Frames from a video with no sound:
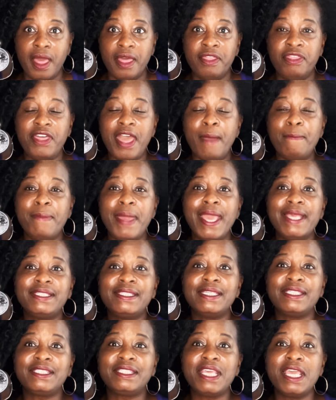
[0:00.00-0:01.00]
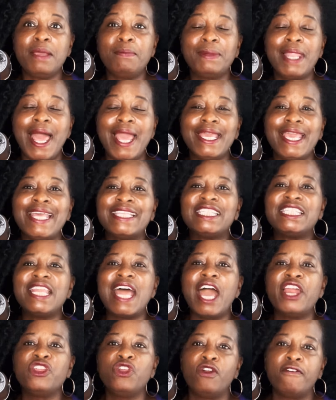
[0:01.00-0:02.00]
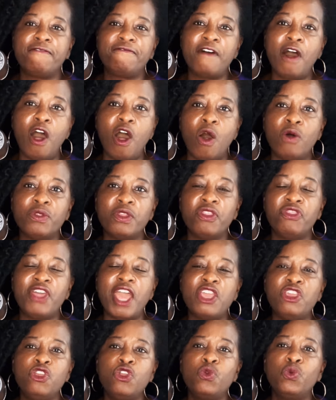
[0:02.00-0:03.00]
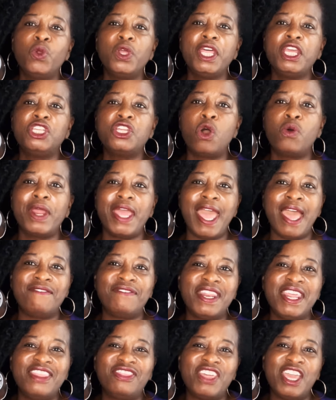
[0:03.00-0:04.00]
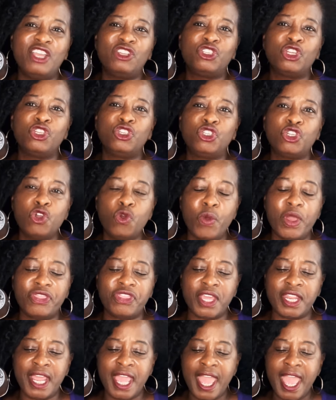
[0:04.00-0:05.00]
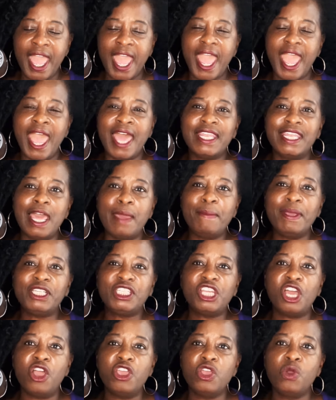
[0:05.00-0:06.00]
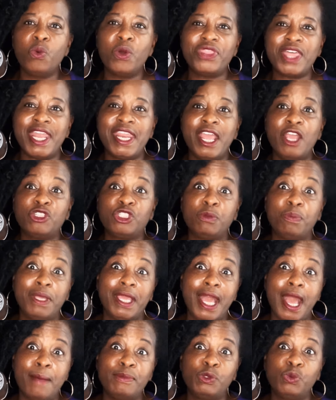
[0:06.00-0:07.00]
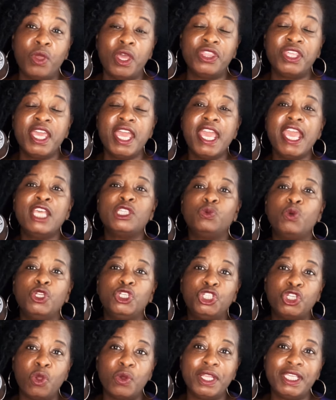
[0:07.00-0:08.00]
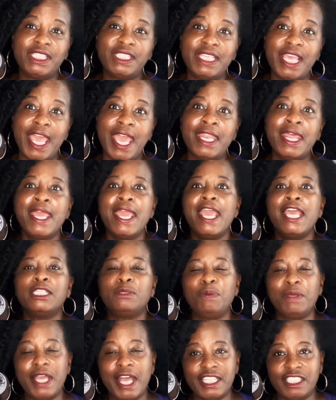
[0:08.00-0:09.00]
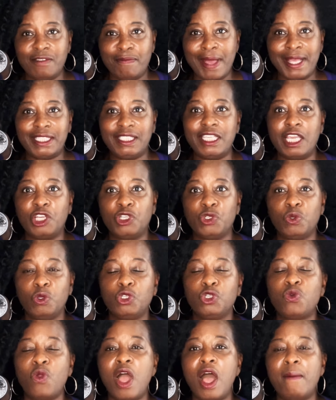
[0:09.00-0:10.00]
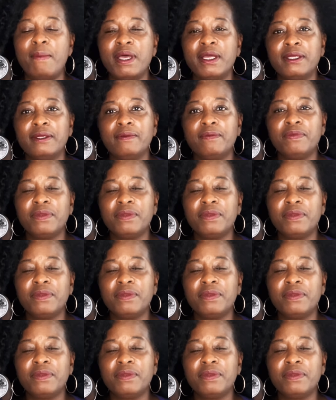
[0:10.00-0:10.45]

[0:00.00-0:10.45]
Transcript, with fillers: that makes it seem like it's not your fault, that you really don't have anything to do with it. And let me tell you what that answer becomes with is what Jody said. It's because of my sexual trauma.